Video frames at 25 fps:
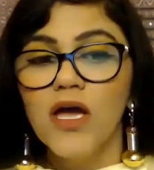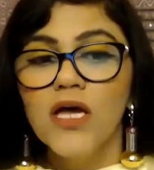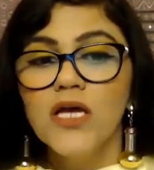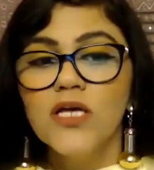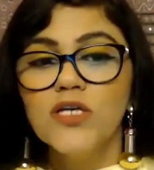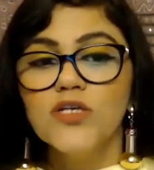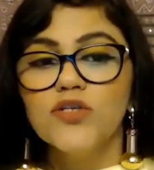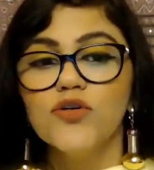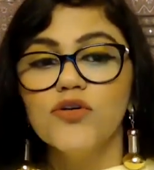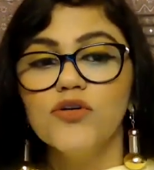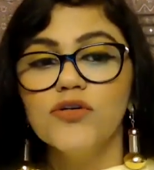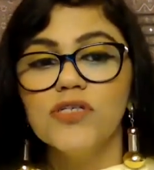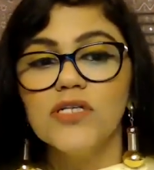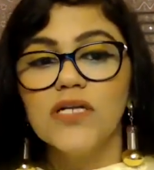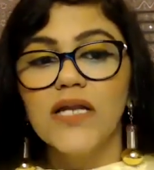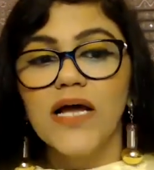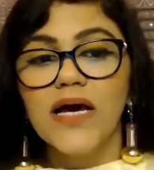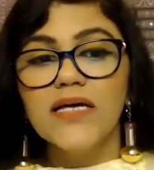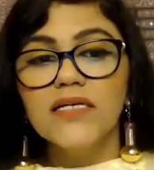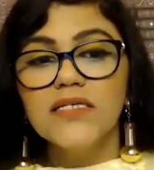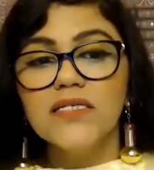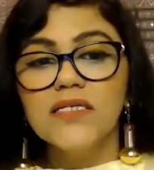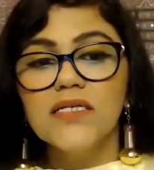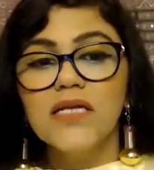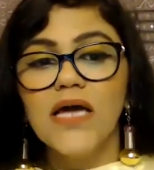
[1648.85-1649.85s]
So
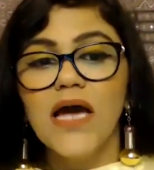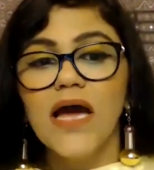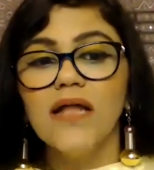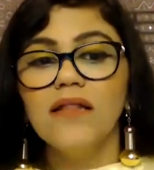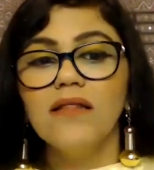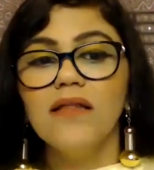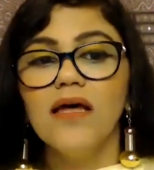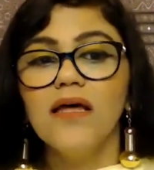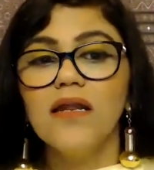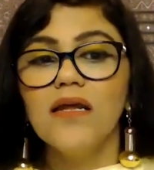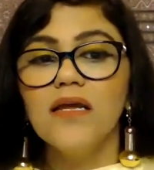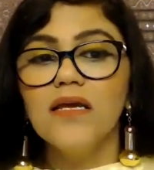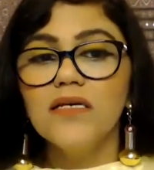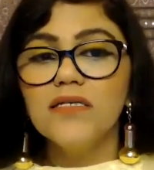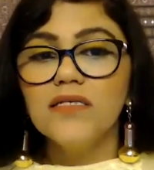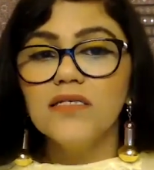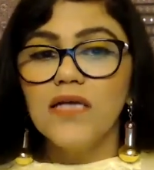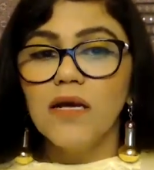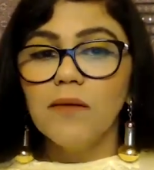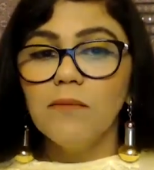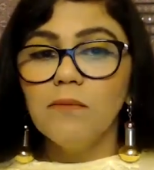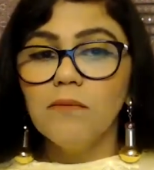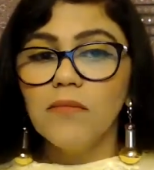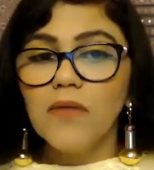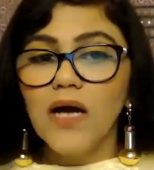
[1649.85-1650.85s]
utilize it. And there is
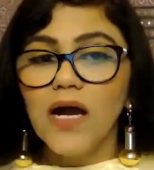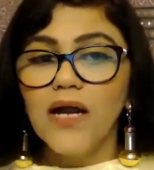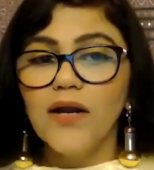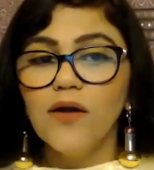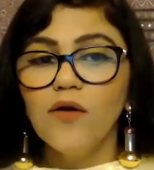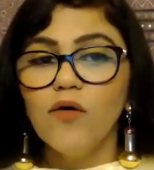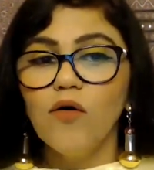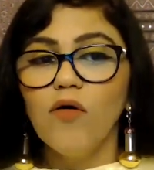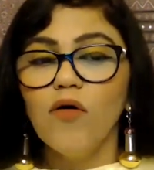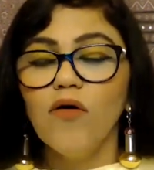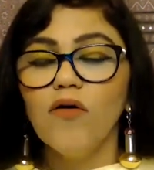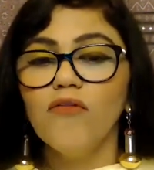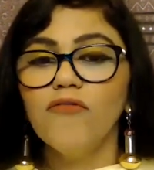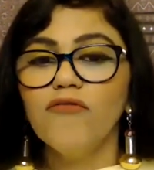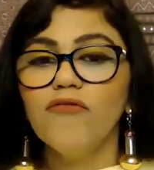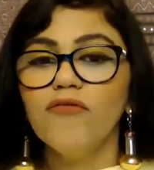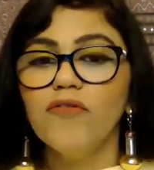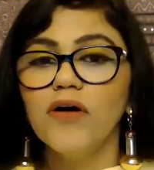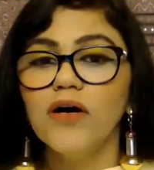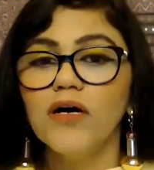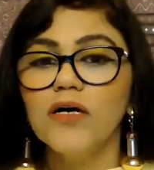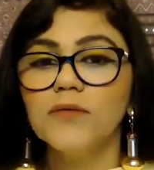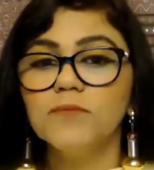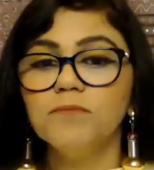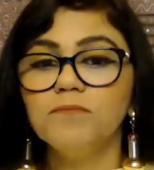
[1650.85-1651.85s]
some kind
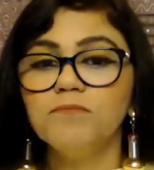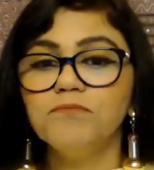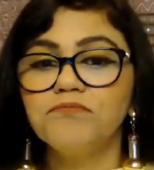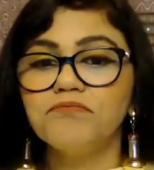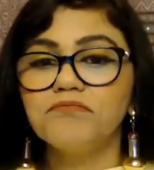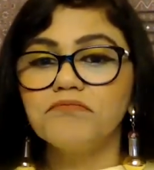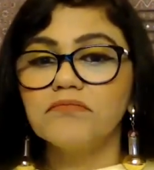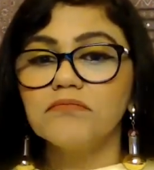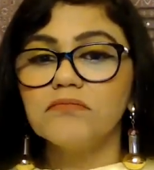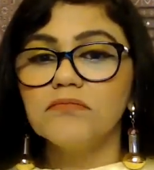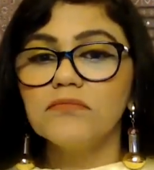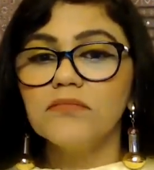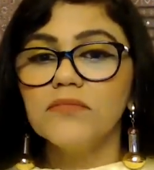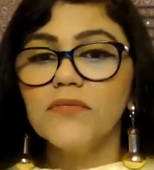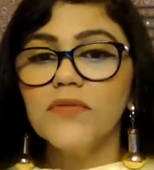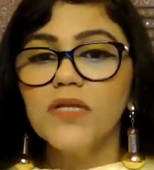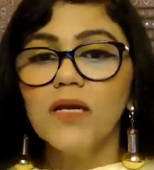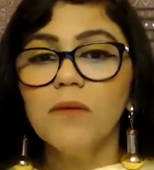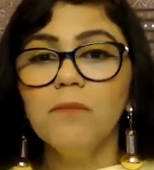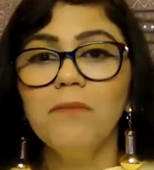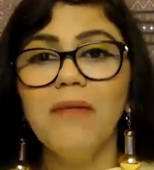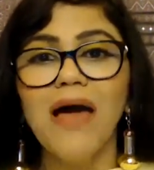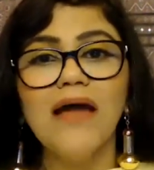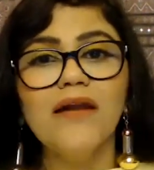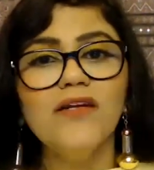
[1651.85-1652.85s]
of
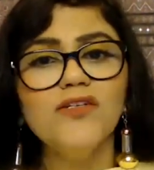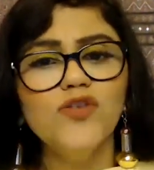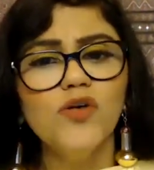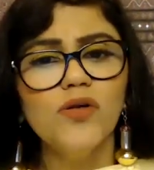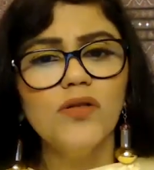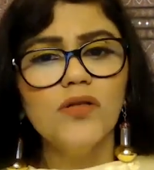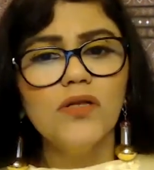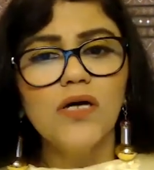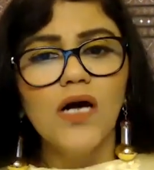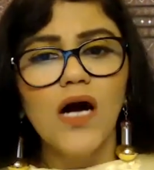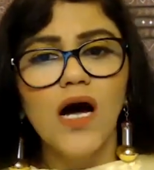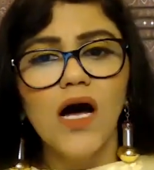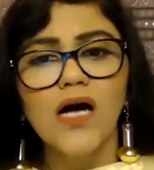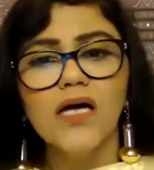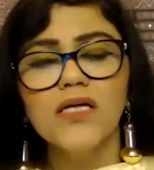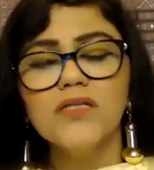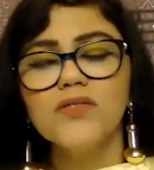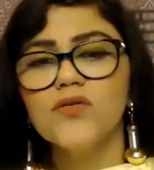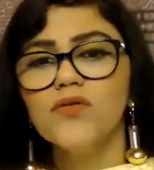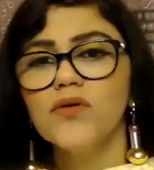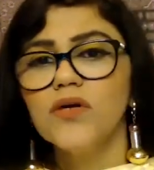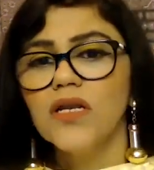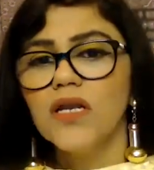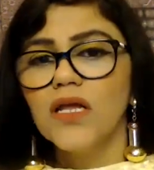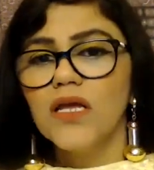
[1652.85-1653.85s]
marriage on the cards,
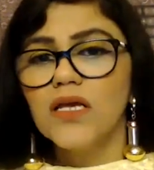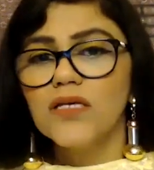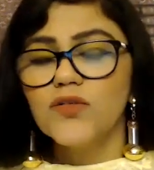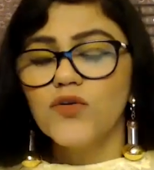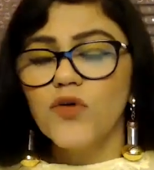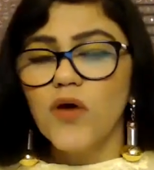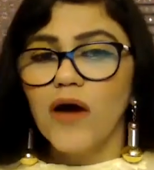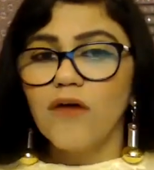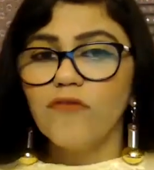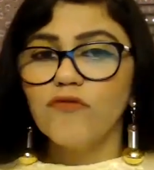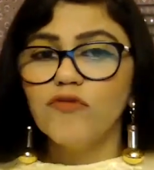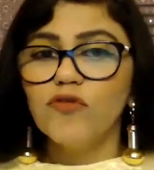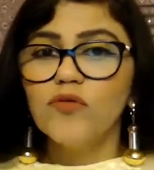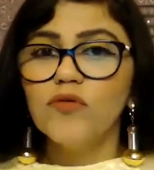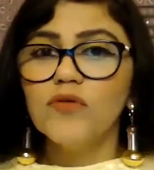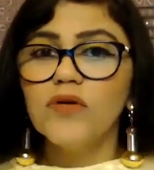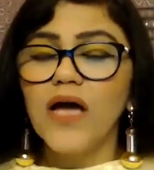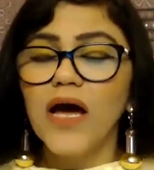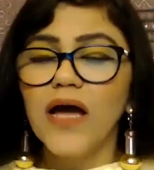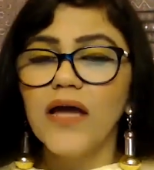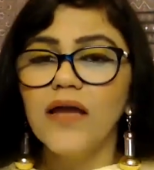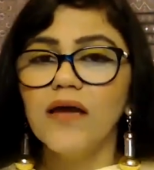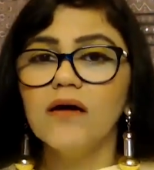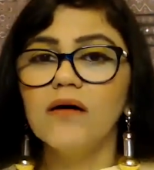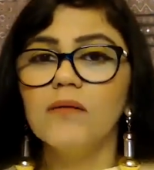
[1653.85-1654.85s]
or in case you have to
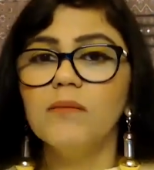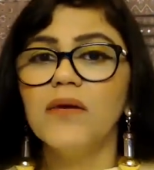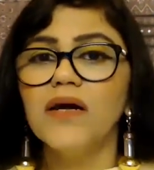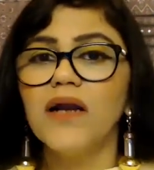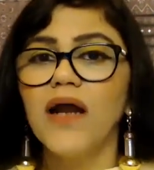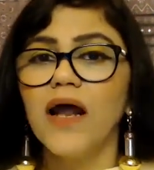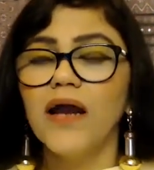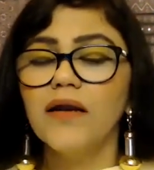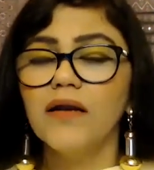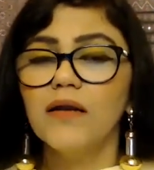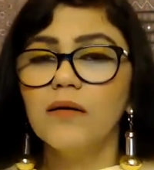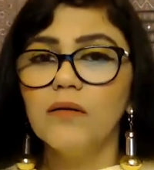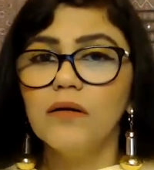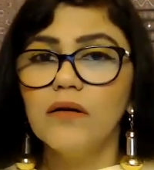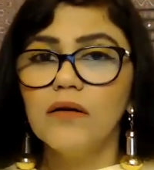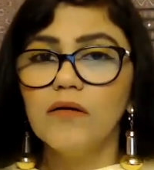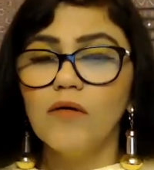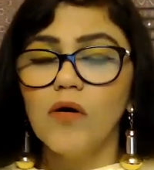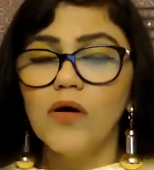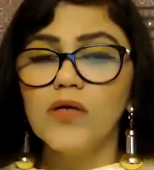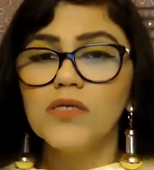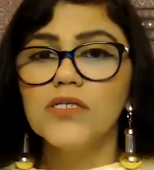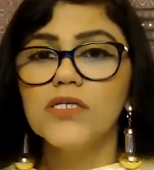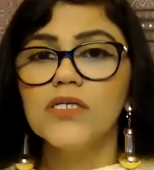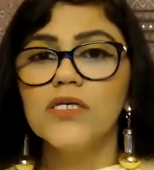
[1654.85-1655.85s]
tie a marital
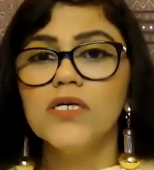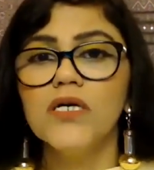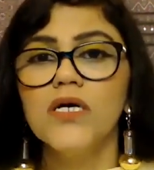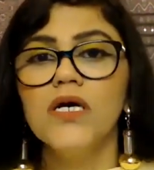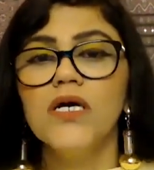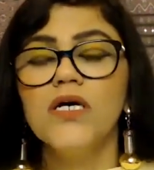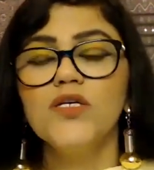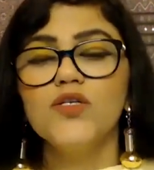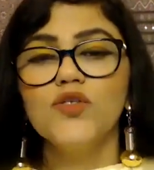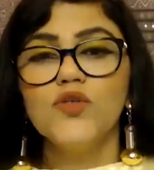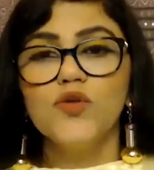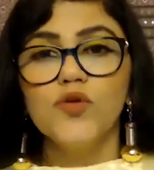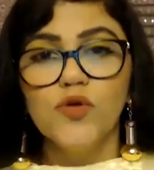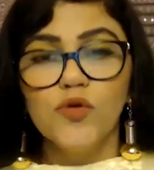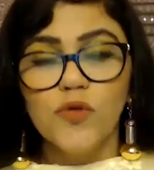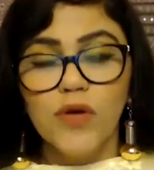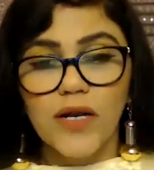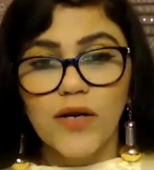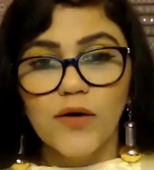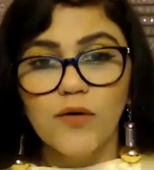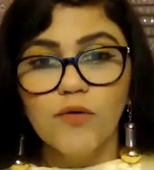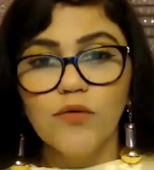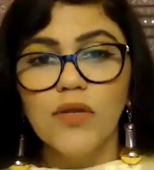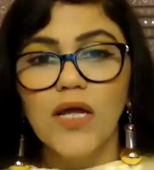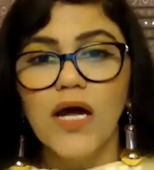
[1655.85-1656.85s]
knot, so you can
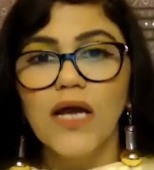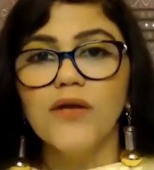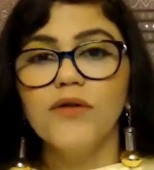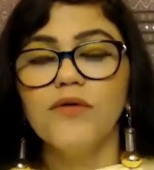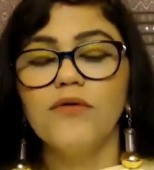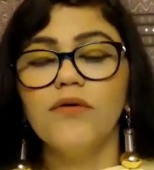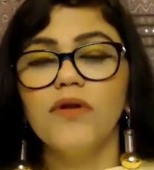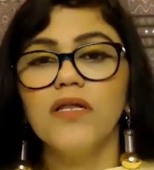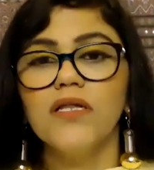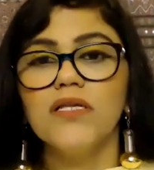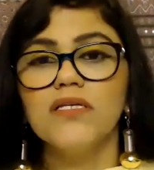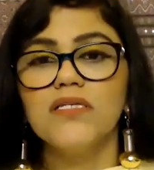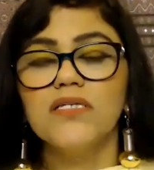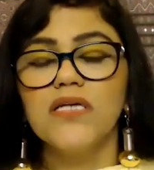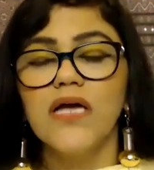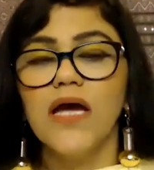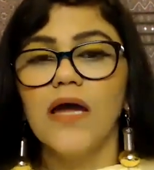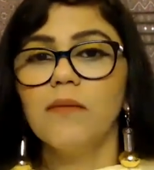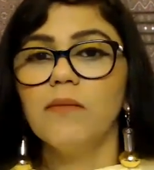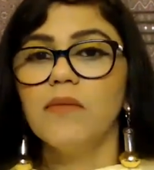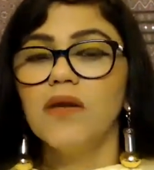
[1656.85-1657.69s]
do that during this time.